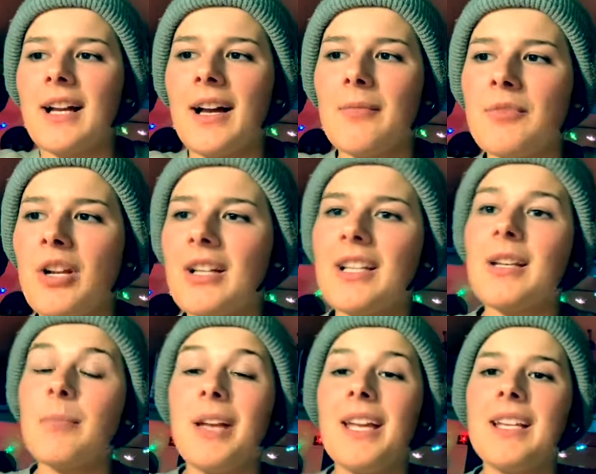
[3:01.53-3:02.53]
I'm not
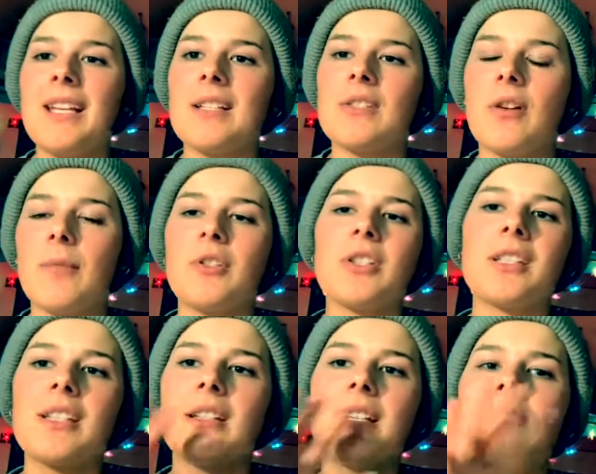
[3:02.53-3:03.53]
getting paid yet, so I'm just